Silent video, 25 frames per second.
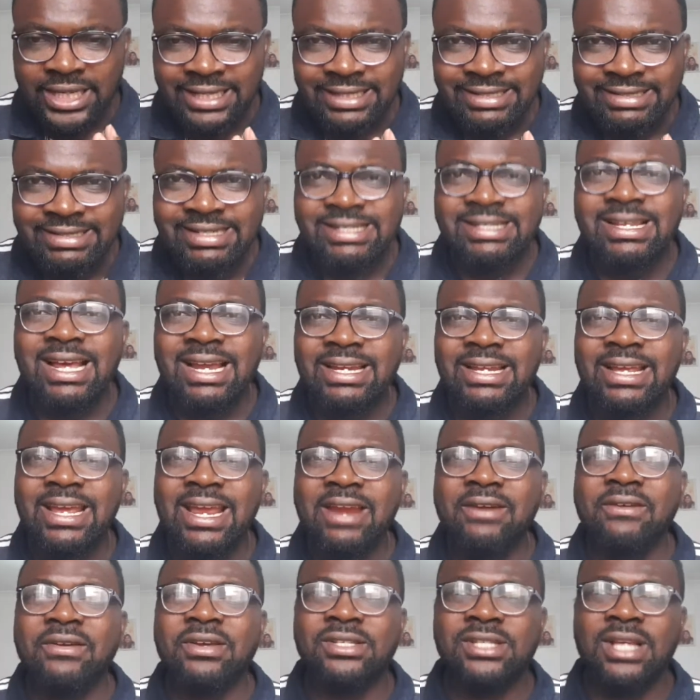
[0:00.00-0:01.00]
these are the
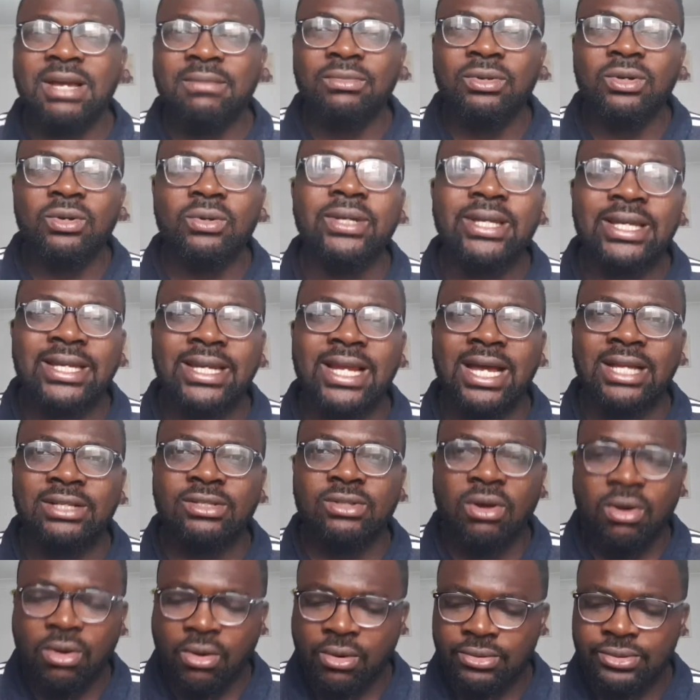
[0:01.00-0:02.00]
areas I'm looking
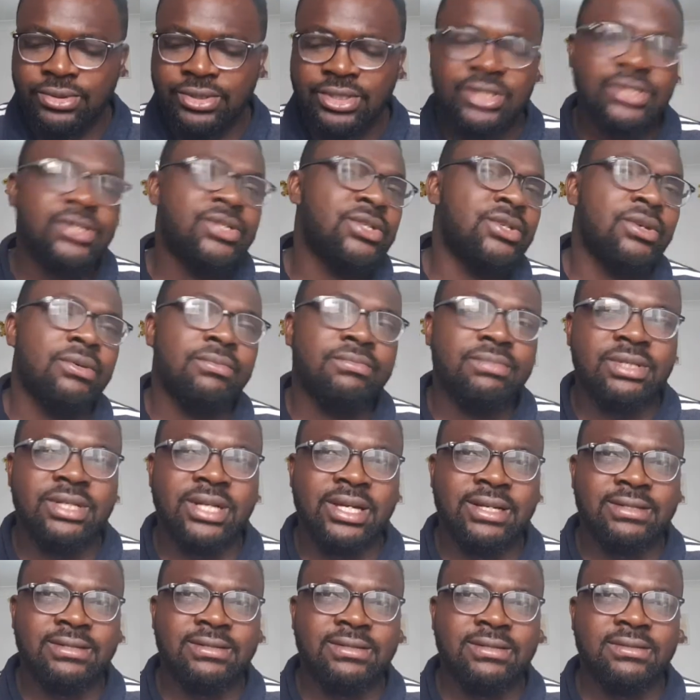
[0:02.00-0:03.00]
at on this
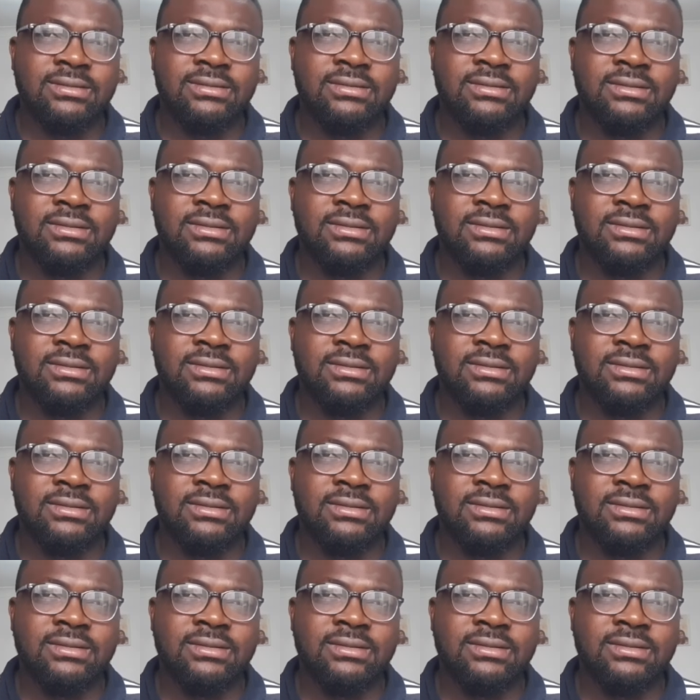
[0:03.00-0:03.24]
subject.